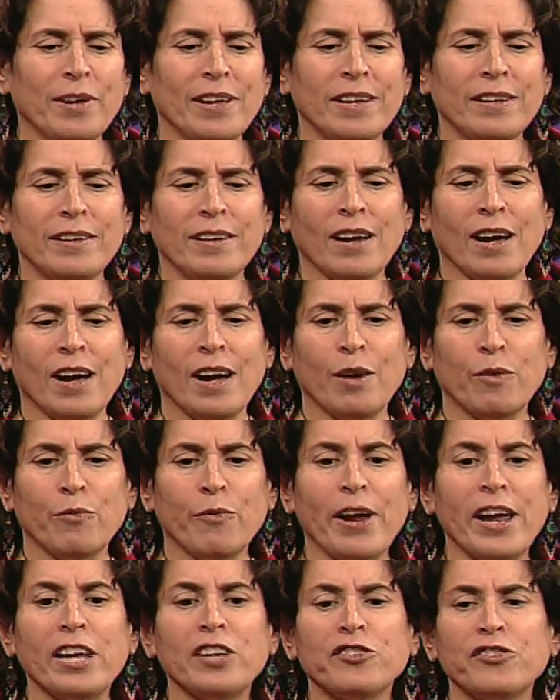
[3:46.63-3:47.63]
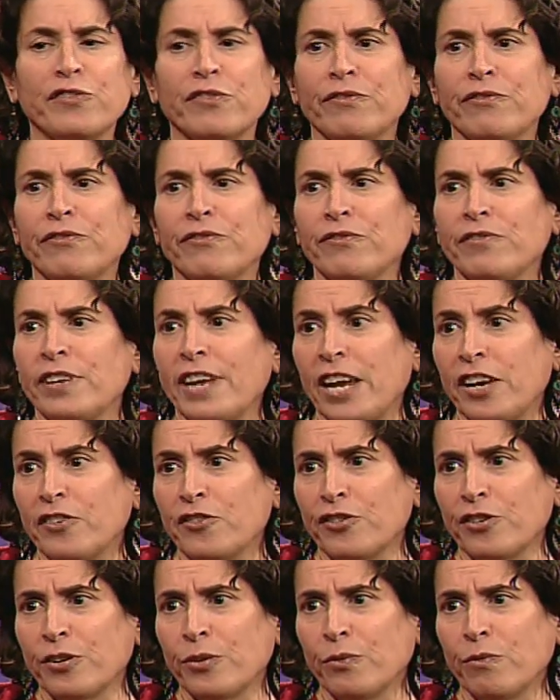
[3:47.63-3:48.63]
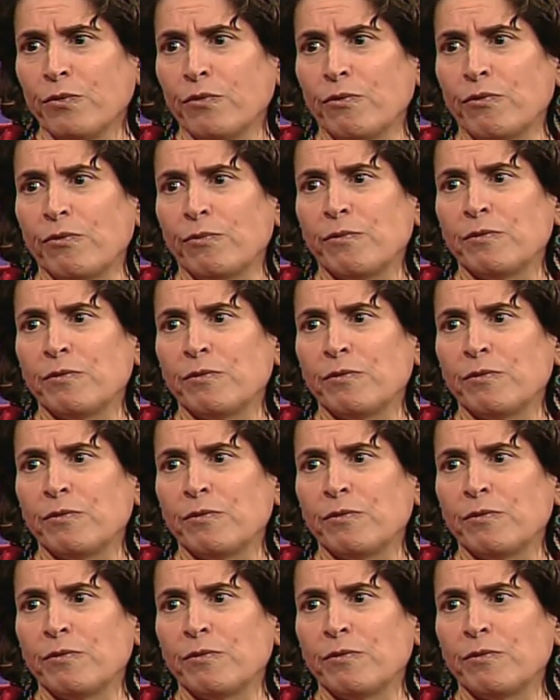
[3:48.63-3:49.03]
We had Rage of Nature,